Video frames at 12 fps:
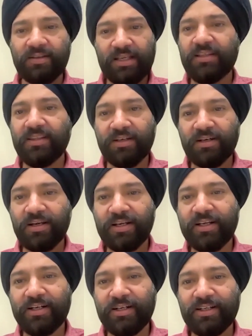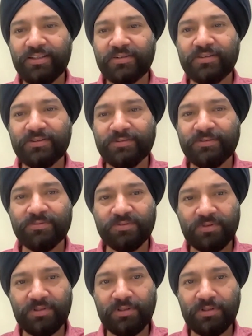In the earlier days,
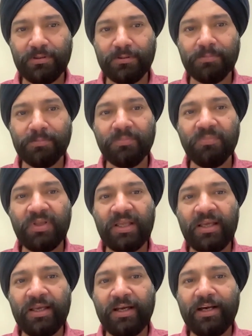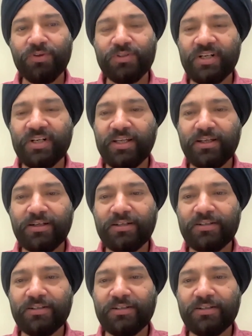um, it was like